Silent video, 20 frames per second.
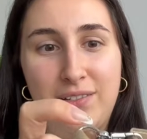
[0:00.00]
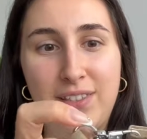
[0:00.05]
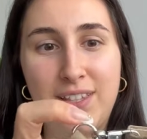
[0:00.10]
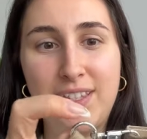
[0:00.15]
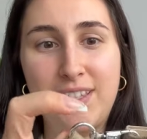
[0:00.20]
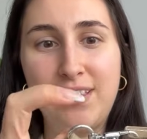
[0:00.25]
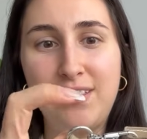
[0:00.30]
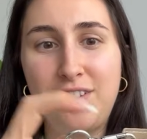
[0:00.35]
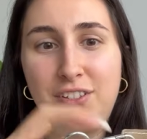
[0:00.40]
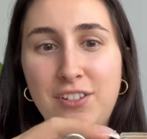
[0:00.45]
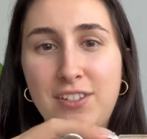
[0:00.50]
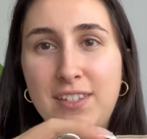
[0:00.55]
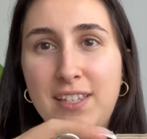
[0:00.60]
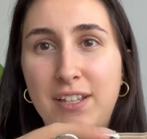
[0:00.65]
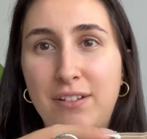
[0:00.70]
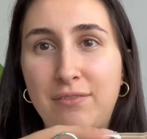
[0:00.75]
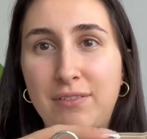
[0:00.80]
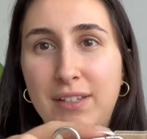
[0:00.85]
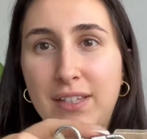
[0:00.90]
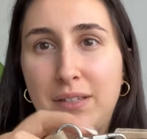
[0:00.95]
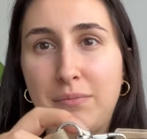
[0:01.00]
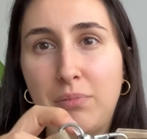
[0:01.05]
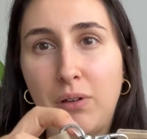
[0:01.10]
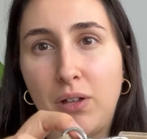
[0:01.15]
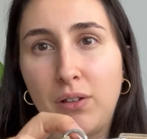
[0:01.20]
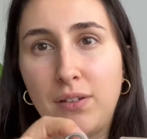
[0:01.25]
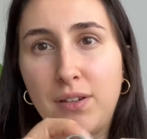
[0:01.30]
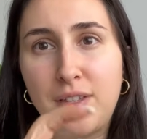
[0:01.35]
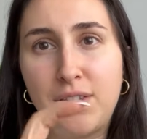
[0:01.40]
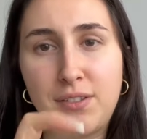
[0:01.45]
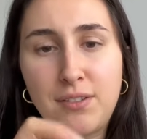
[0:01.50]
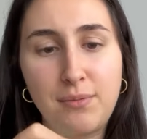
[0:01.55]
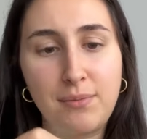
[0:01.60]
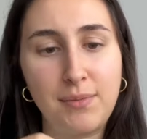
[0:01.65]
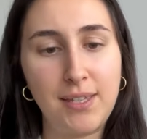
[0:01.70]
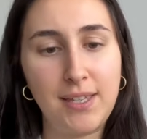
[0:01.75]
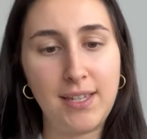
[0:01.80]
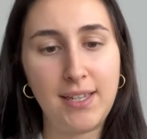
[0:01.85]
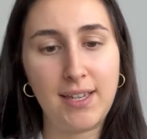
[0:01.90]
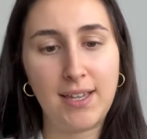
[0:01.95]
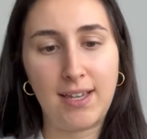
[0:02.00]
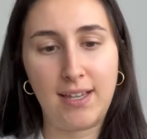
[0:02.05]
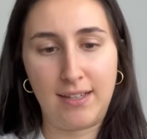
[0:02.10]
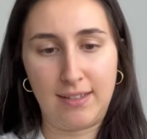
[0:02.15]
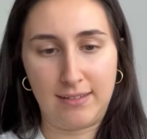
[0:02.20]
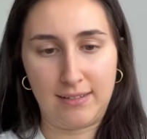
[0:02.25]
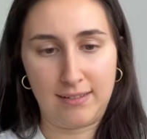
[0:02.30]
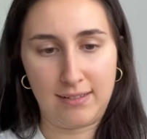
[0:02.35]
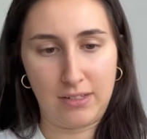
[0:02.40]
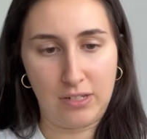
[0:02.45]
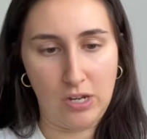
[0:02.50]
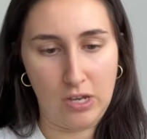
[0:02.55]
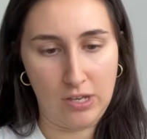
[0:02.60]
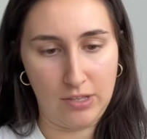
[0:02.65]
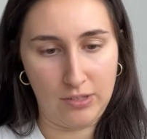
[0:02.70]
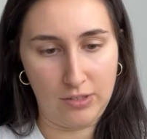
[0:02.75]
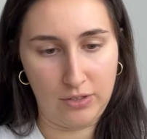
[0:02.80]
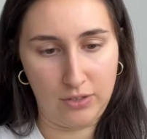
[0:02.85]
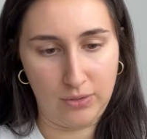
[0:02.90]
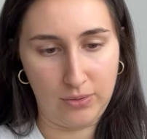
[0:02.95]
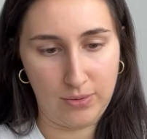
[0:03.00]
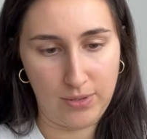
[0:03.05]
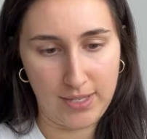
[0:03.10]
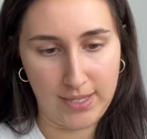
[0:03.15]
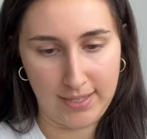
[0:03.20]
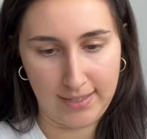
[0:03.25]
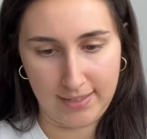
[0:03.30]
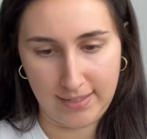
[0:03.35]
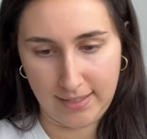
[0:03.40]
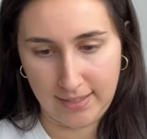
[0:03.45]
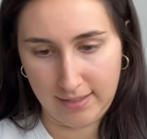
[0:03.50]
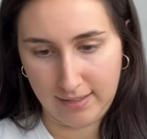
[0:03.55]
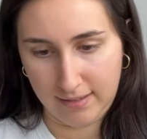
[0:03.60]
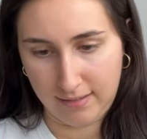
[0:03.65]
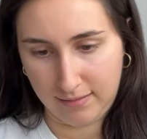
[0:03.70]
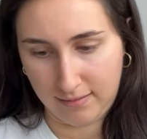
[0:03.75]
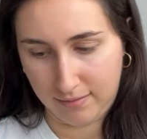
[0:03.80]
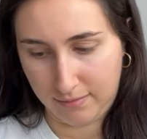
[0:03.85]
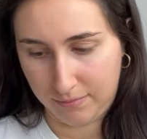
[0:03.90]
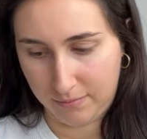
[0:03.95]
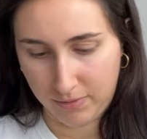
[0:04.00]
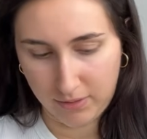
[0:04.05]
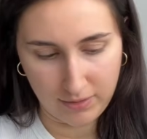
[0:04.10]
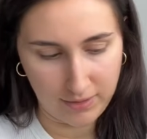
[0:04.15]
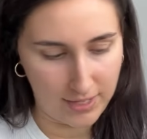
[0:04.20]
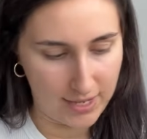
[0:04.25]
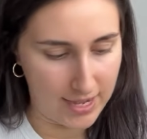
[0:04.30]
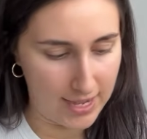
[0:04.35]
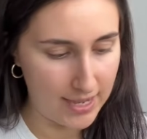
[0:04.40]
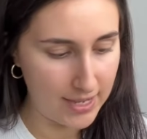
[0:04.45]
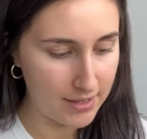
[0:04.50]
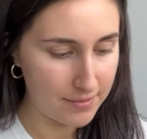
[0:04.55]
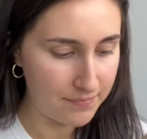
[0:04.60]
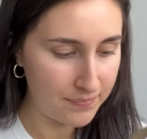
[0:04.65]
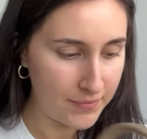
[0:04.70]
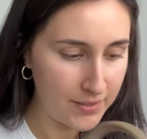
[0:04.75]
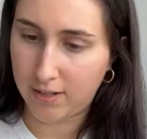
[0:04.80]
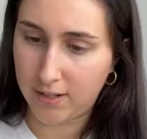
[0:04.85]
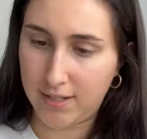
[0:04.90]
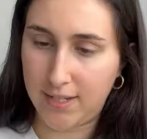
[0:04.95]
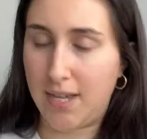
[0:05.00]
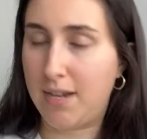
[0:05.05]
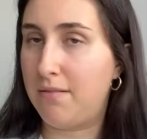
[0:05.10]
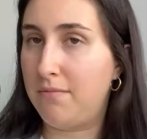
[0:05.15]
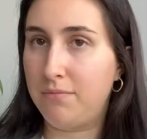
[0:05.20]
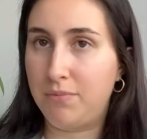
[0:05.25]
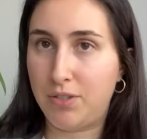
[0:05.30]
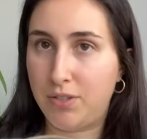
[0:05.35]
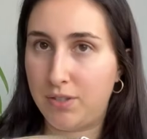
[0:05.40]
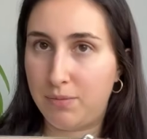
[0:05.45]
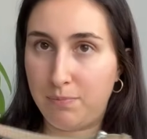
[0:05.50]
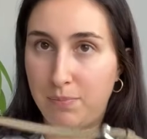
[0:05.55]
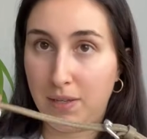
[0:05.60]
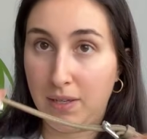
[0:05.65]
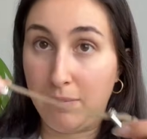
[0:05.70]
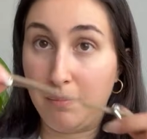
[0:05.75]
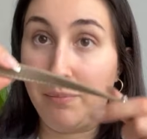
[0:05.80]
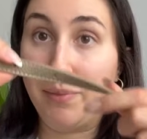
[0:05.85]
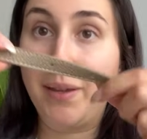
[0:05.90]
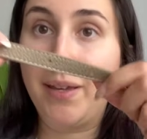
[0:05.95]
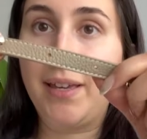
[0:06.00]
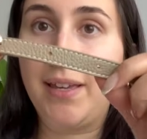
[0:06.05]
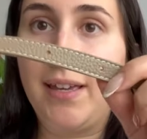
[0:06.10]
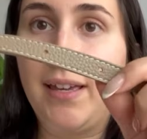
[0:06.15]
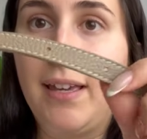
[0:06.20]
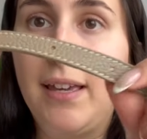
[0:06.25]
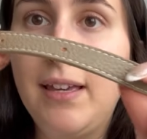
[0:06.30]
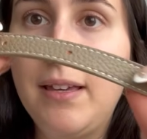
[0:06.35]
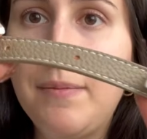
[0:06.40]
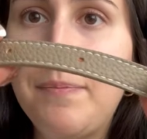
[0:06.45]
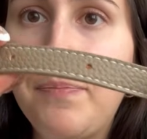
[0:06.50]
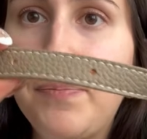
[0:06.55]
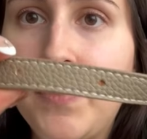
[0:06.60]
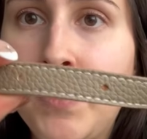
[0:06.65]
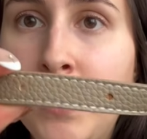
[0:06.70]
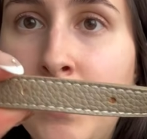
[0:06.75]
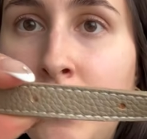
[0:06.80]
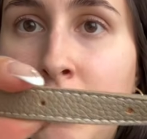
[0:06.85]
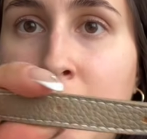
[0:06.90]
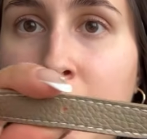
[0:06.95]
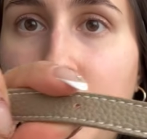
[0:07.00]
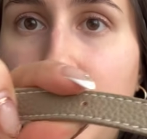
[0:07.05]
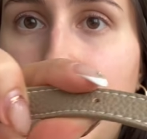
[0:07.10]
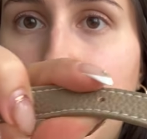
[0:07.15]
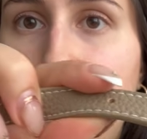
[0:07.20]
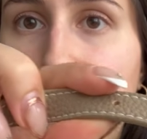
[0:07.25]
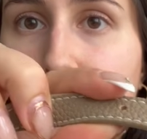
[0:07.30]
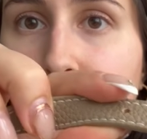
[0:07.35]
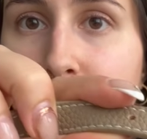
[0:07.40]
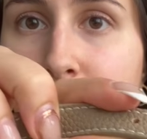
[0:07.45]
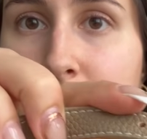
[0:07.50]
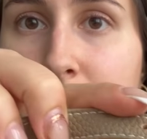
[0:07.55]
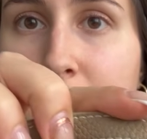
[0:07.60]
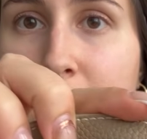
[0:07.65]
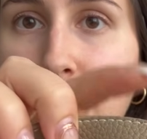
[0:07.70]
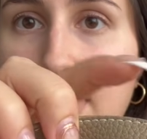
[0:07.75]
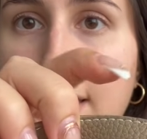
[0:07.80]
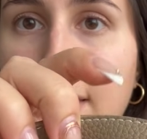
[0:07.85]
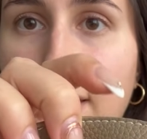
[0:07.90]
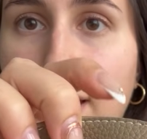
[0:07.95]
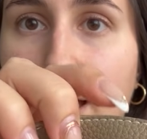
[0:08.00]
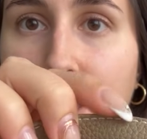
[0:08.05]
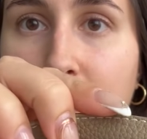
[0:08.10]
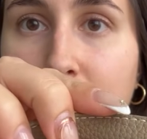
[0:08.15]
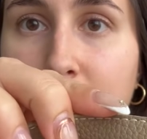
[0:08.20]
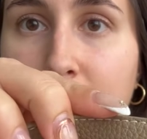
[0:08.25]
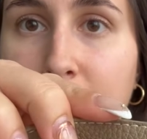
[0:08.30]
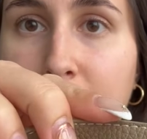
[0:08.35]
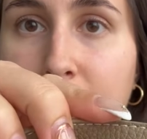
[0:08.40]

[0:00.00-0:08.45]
this is just like really bulky to me and not so easy on the eye. And now I'm just being picky. You could see that